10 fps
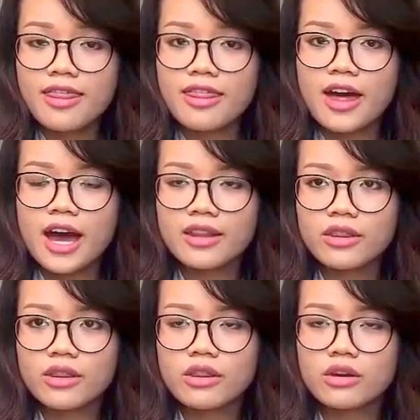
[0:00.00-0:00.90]
that
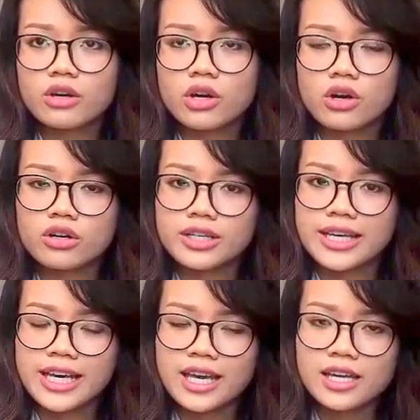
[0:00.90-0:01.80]
the girl
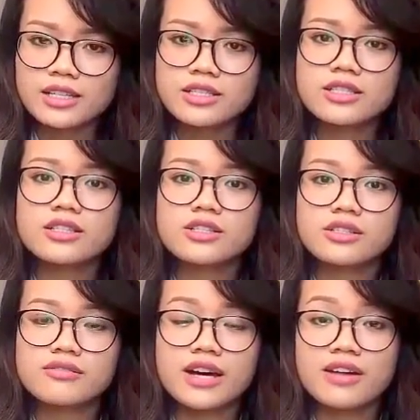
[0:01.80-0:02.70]
can't
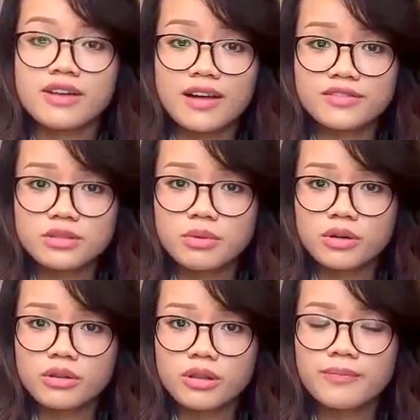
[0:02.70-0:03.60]
survive after birth.